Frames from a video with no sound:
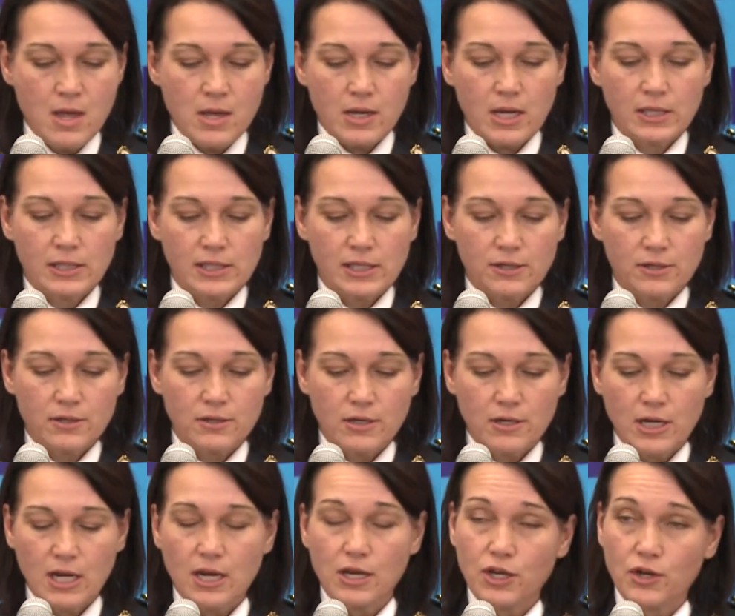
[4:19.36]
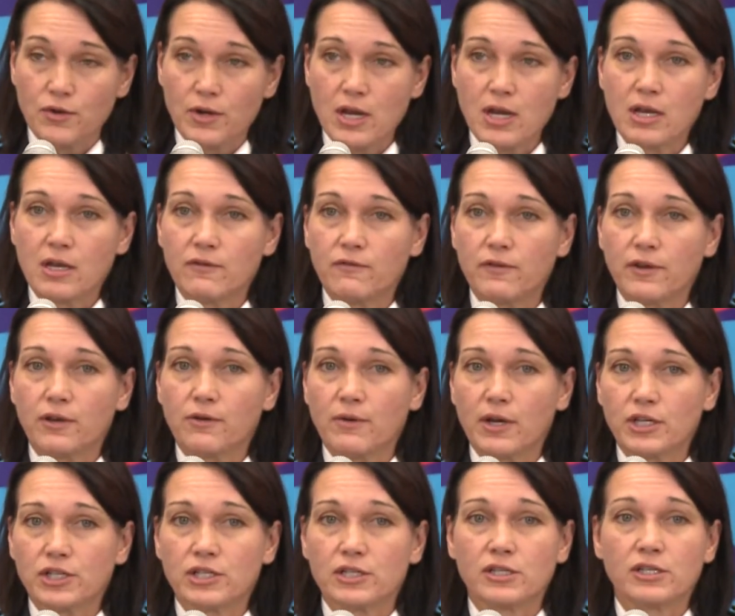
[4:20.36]
Consider the unique
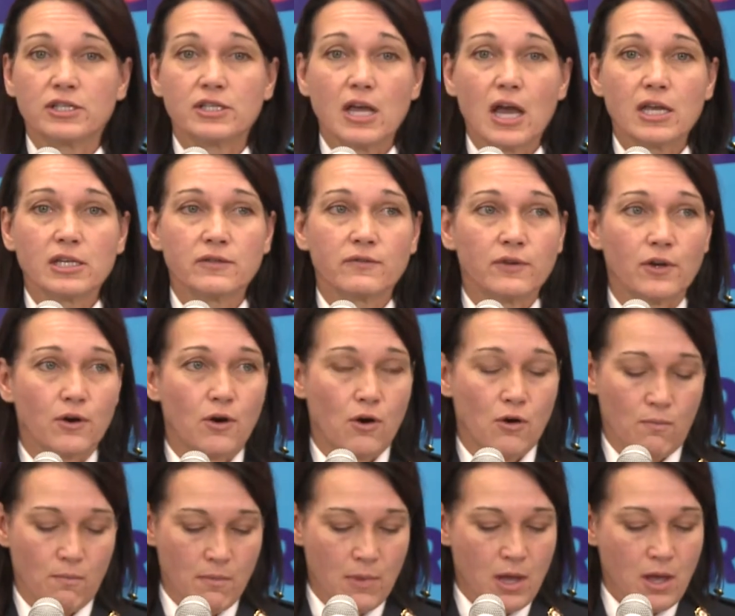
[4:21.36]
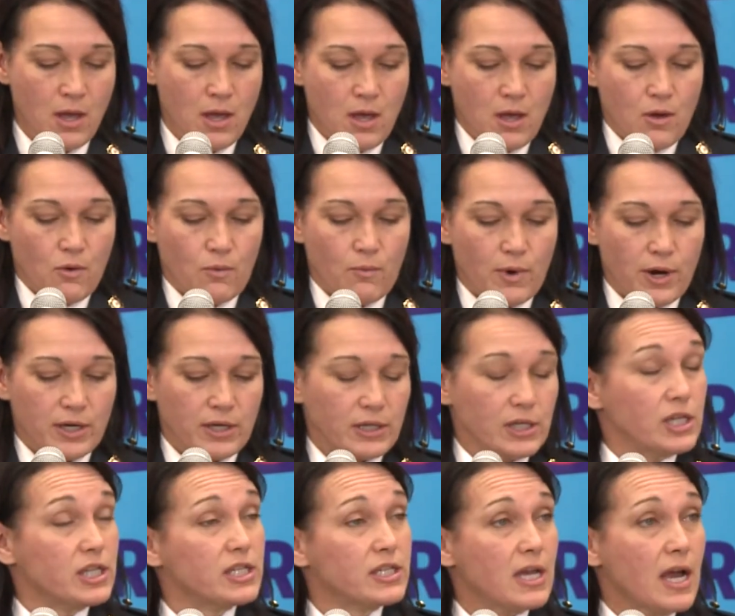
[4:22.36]
configuration and size of your home when
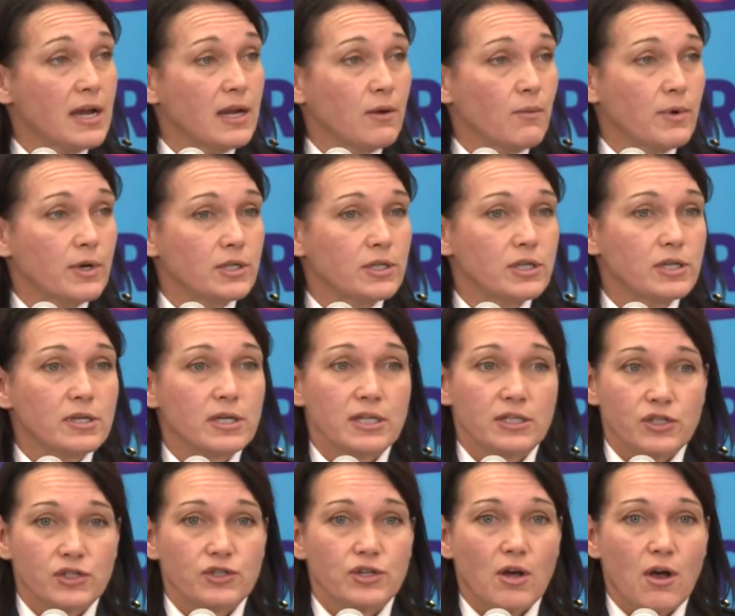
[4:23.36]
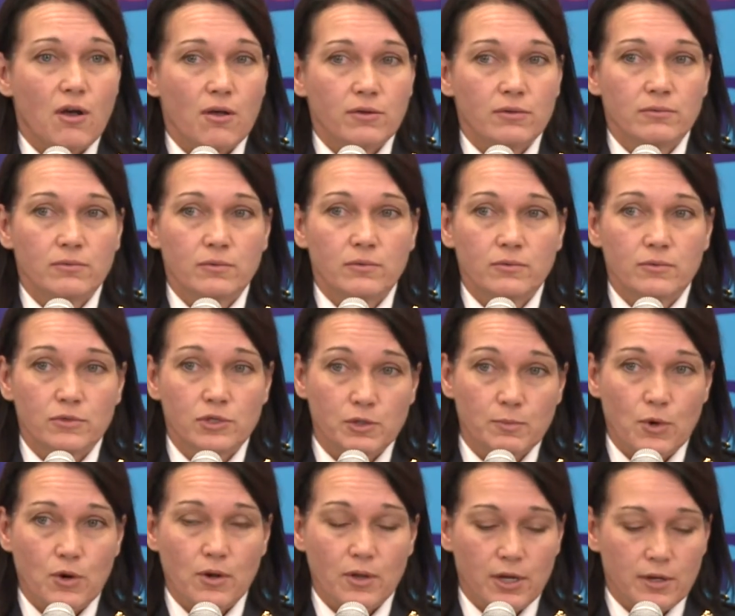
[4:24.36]
deciding where to install
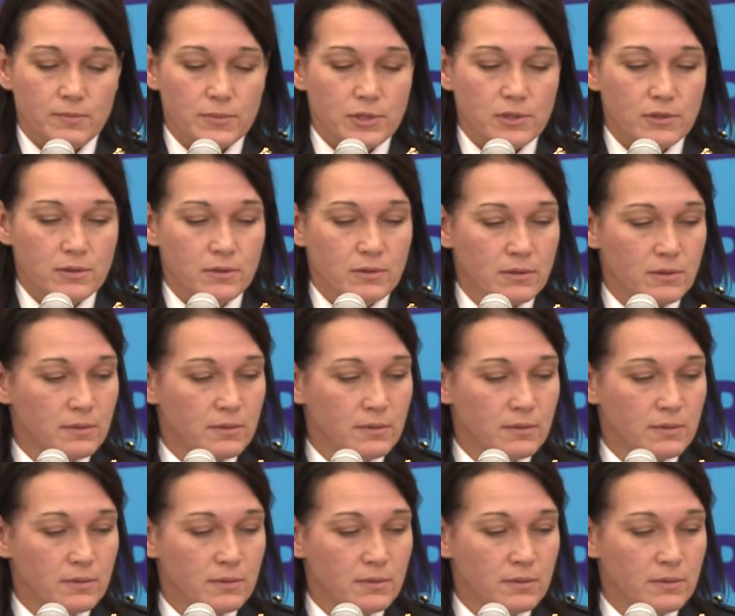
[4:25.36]
smoke alarms.